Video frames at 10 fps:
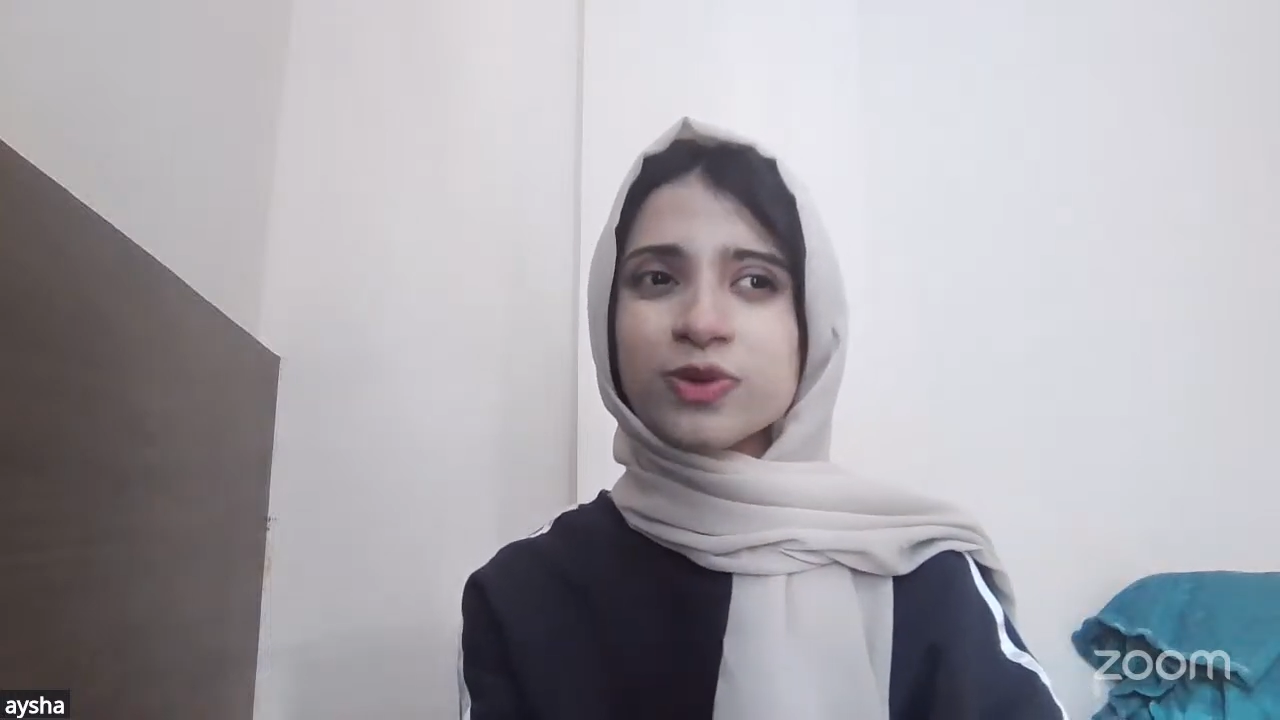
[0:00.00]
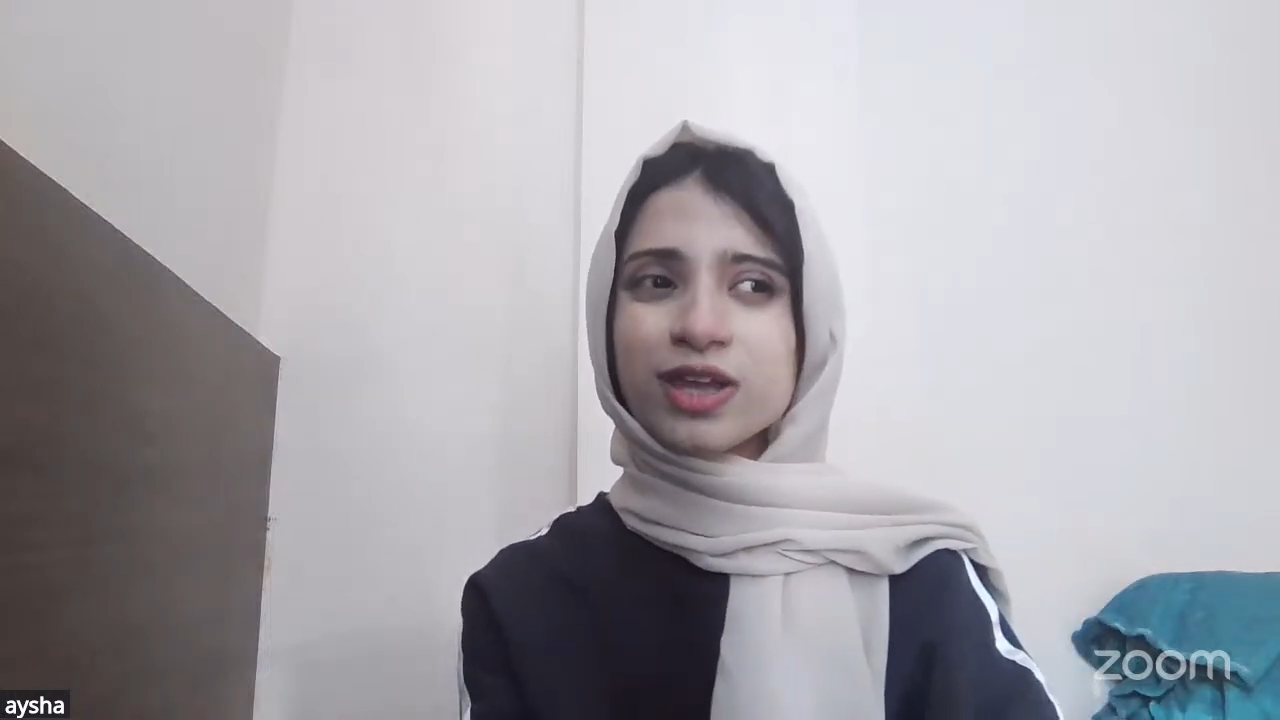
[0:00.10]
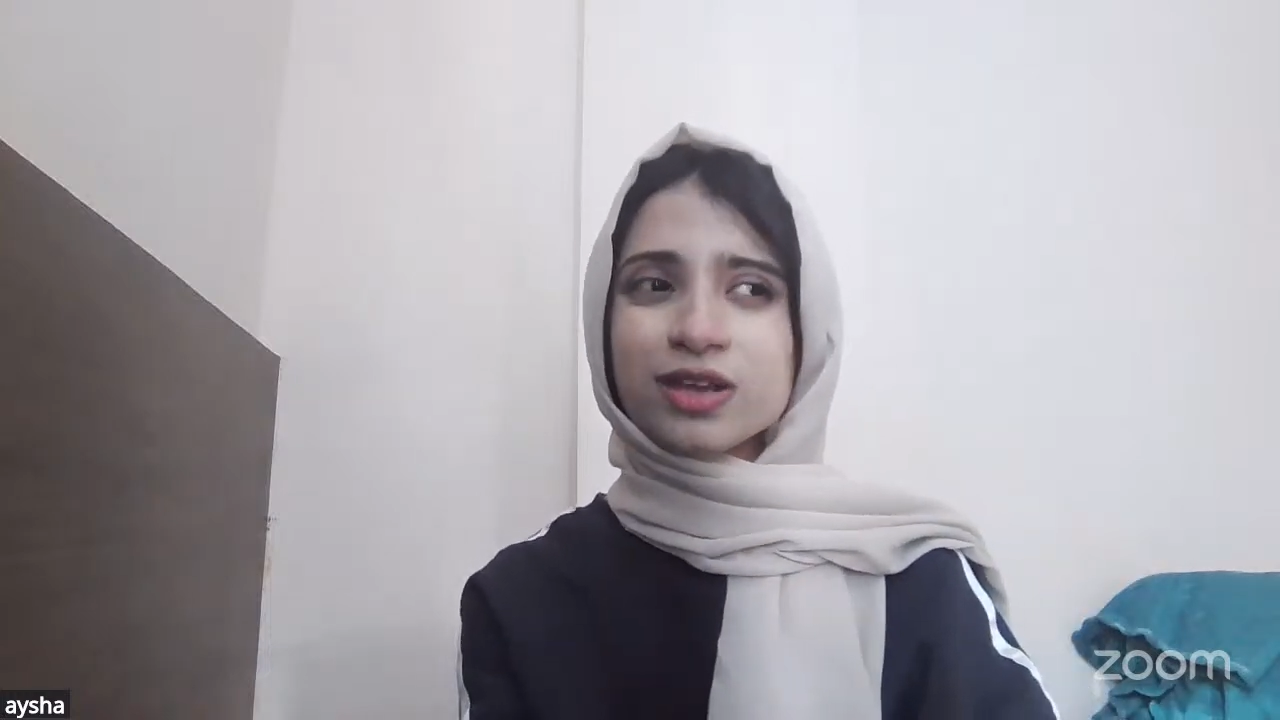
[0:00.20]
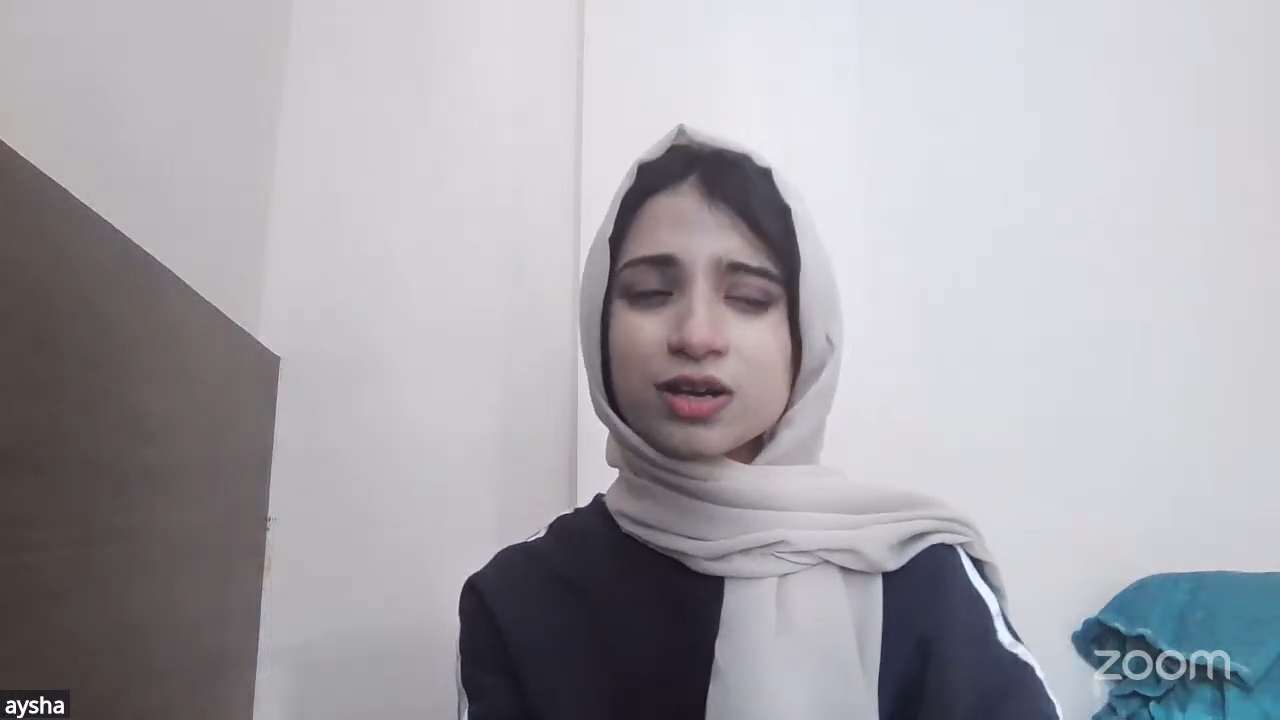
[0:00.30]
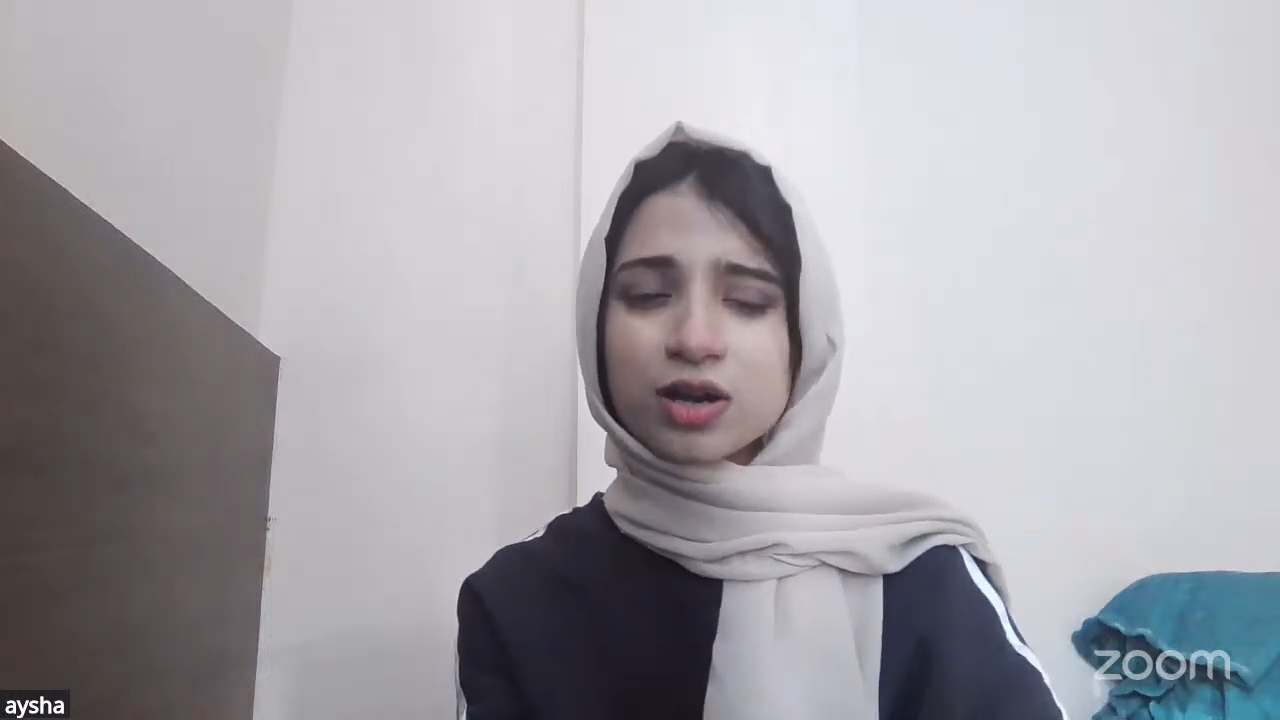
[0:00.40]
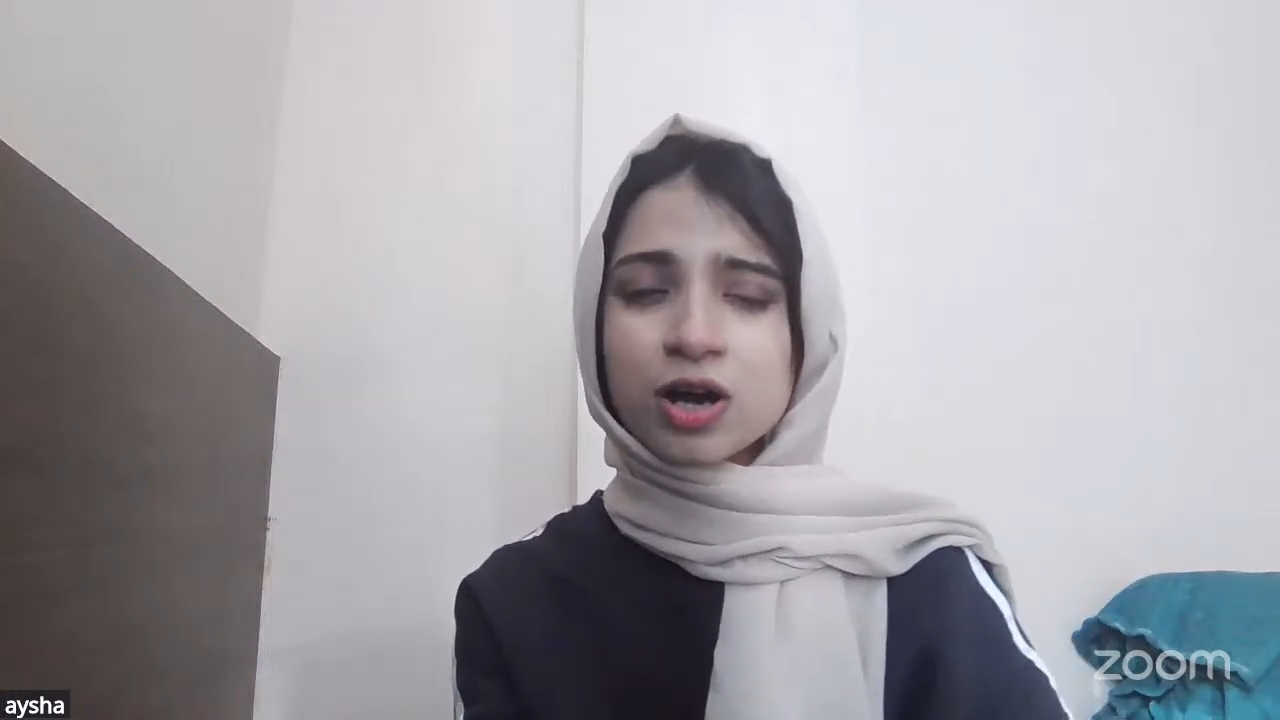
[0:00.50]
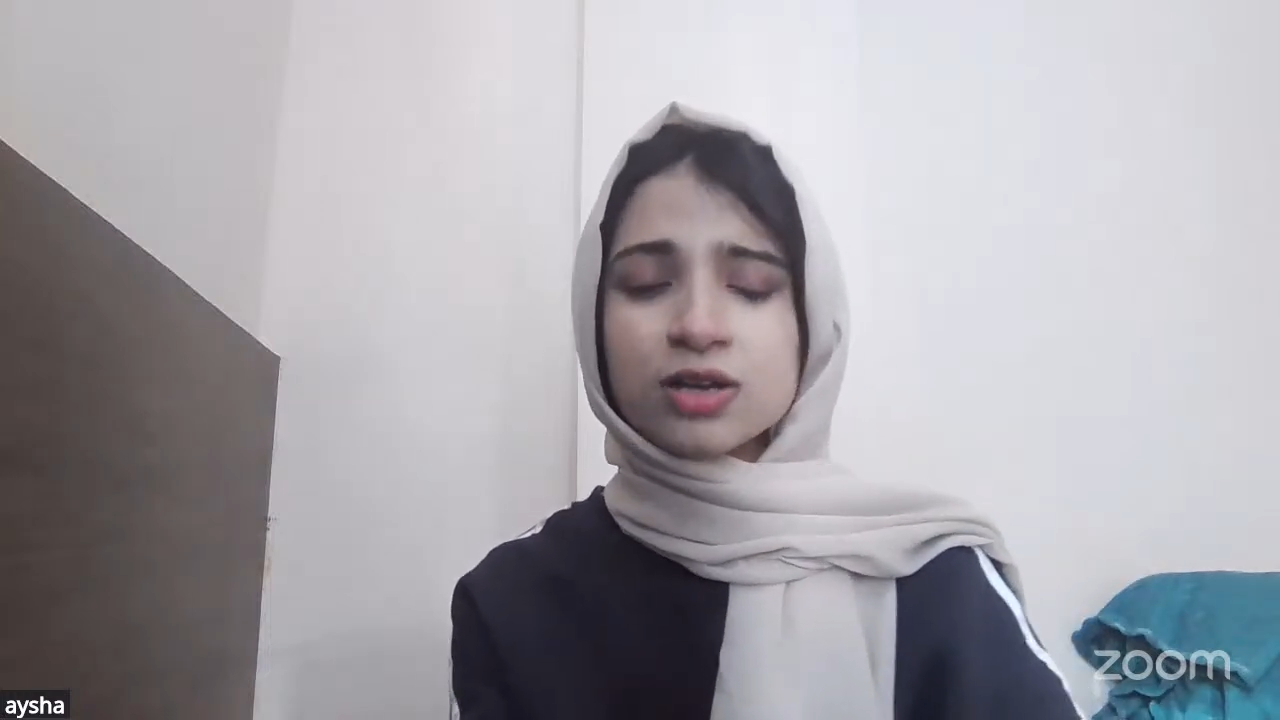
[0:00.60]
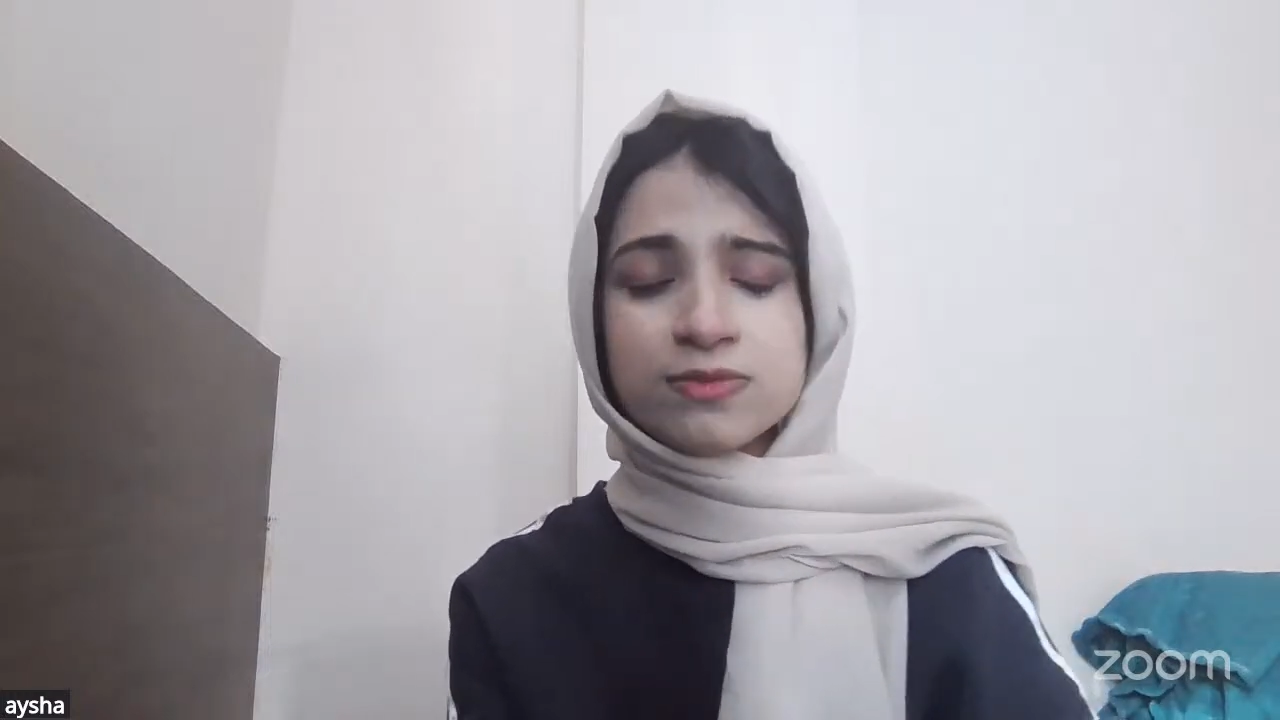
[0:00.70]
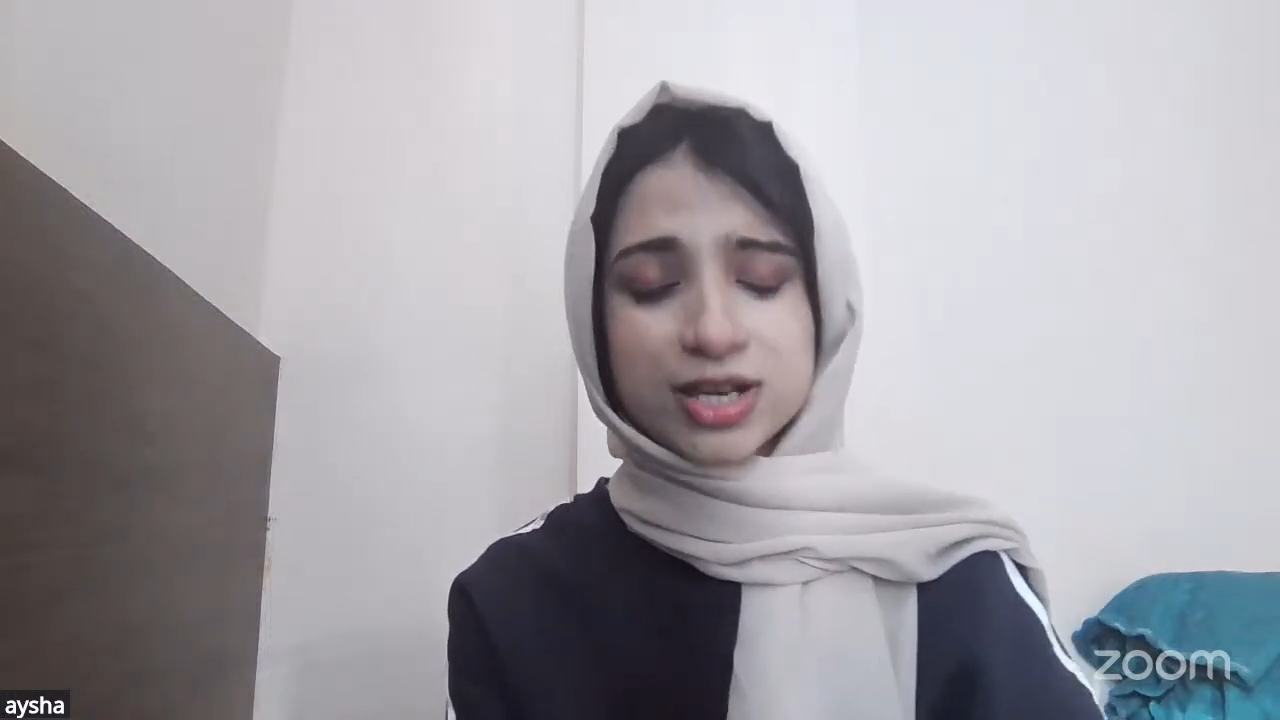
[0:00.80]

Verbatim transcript: were on